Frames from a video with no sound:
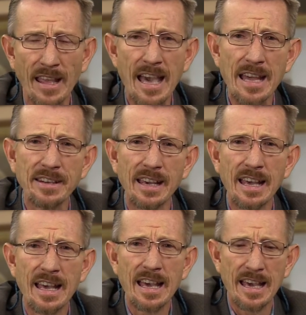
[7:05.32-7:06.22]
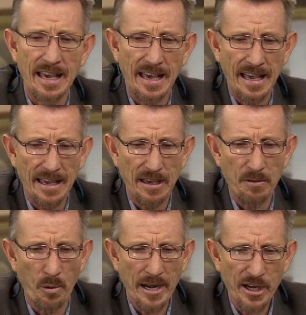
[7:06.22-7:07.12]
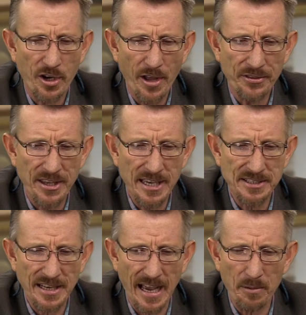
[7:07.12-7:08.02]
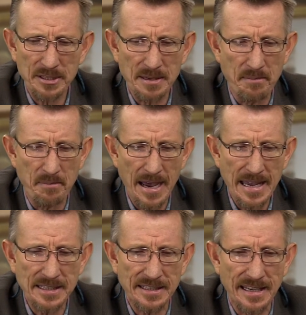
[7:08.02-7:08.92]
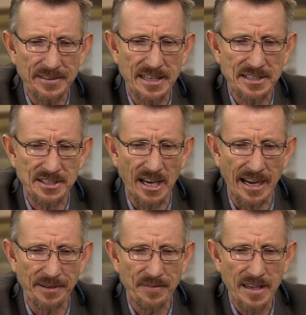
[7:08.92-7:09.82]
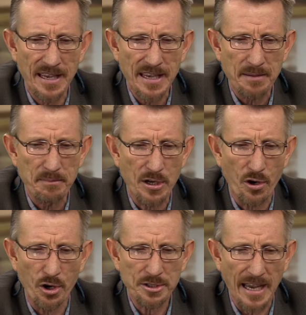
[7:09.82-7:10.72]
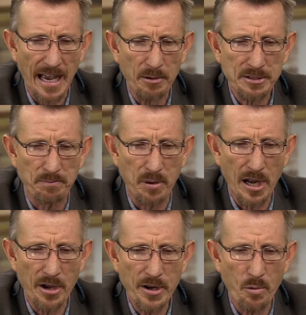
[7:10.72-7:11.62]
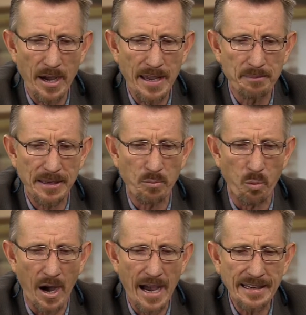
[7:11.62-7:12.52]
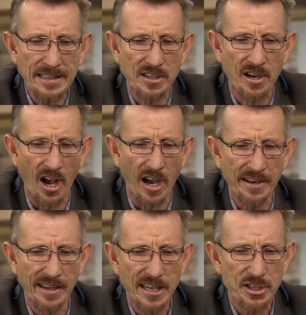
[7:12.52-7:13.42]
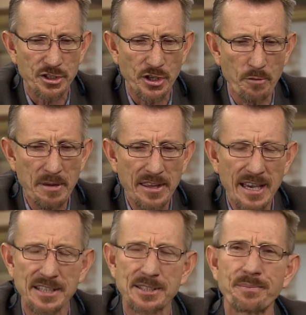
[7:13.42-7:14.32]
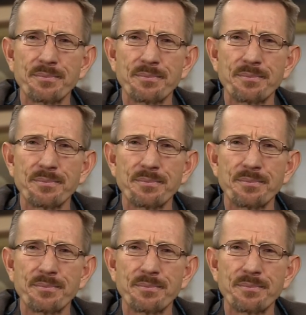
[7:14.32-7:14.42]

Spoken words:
And when I got this, I was amazed at this sign, because I was blown away. But why did God show me this?